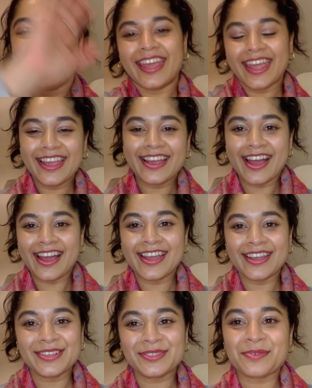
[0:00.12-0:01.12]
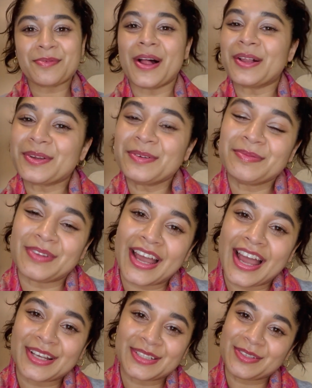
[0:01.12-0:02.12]
Hey guys, welcome
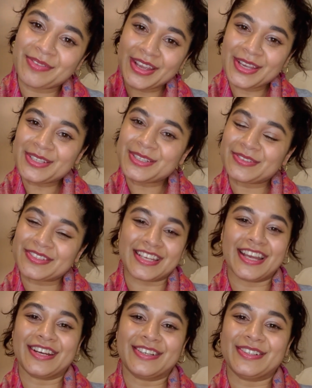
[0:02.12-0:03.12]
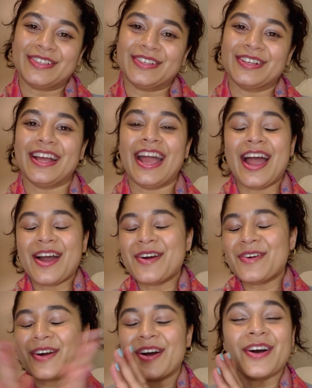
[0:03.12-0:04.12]
back to my YouTube channel.
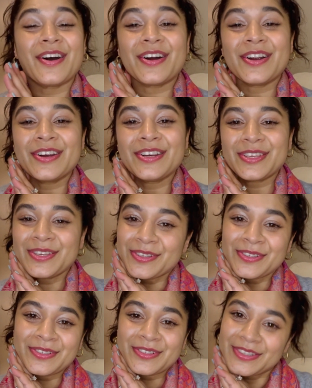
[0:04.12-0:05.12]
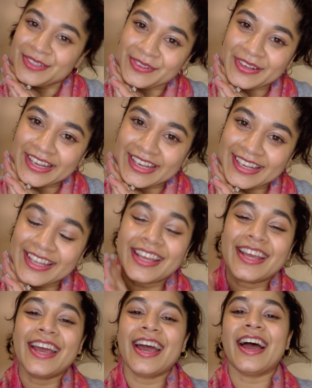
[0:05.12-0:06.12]
How are you doing?
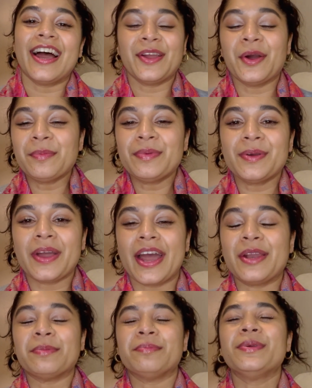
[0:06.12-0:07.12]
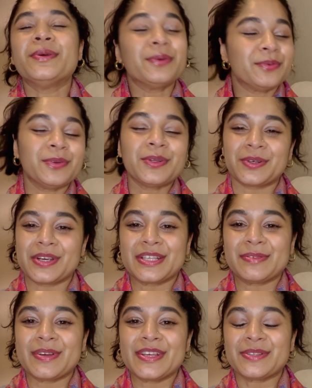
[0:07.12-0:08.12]
I hope you had a beautiful
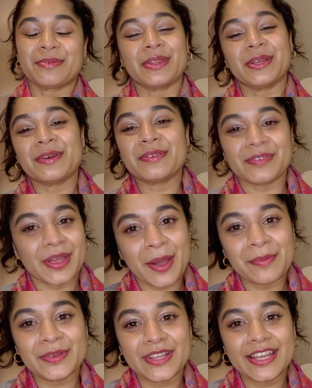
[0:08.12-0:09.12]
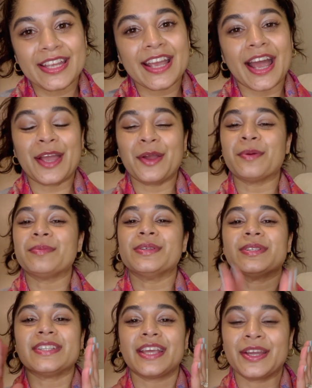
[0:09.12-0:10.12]
Christmas with your family. I hope you
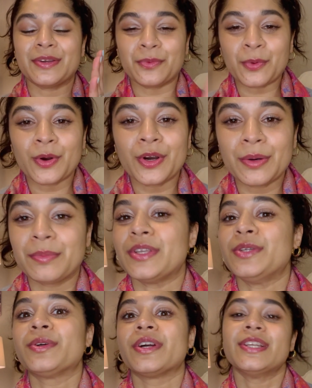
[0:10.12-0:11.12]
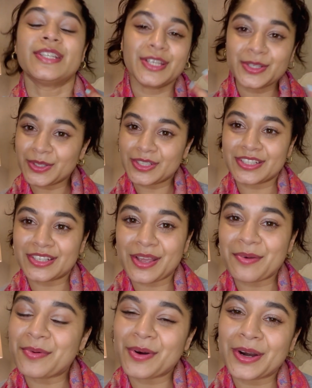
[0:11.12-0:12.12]
stayed warm and you continue to
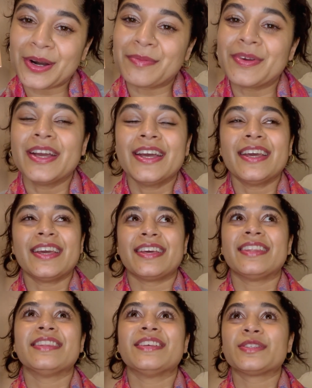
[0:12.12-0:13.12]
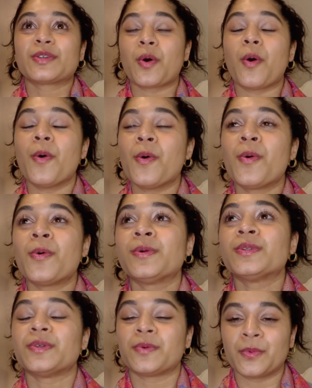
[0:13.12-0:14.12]
stay warm in this
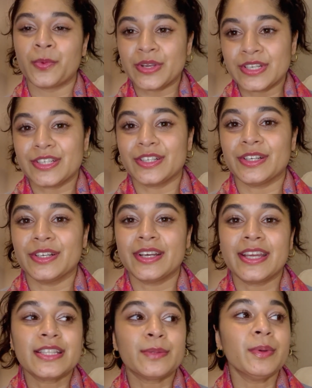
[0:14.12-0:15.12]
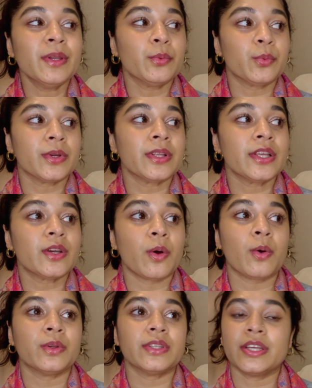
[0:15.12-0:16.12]
cold winter. It's been really
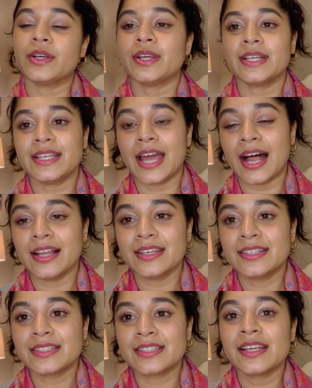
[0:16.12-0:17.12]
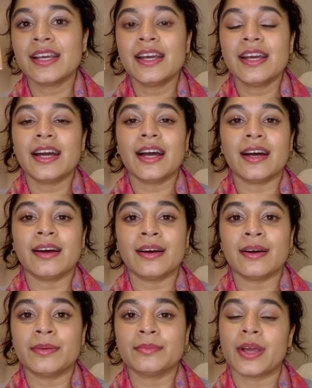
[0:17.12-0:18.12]
cold here in Dallas.
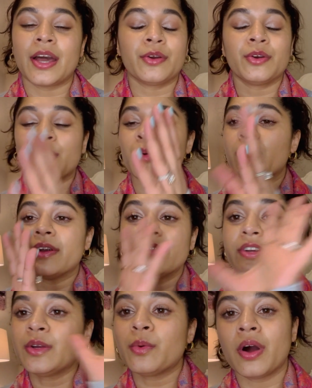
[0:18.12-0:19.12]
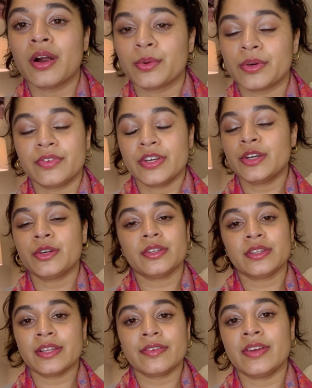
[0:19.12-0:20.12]
I don't know, wherever you are, wherever you're
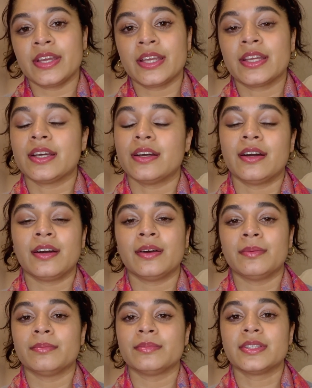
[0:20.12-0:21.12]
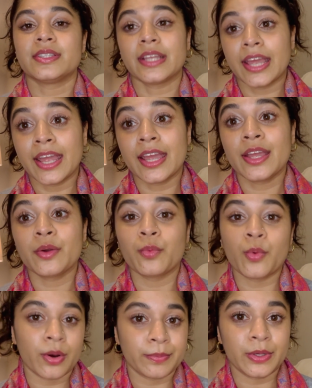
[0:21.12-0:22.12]
living, stay
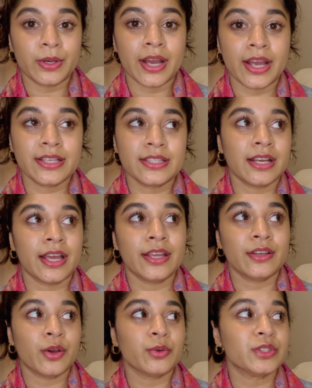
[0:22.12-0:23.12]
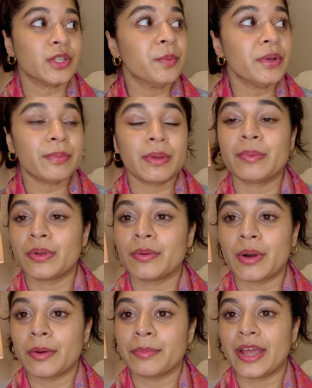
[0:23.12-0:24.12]
warm, you guys. And I know so many people
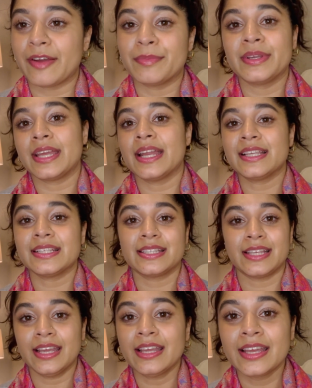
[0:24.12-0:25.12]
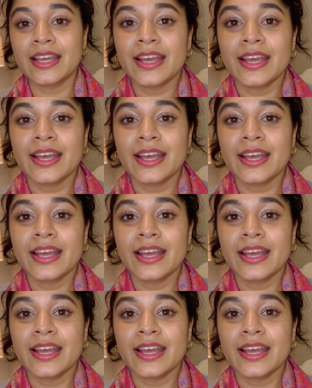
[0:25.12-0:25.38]
around me have been getting sick.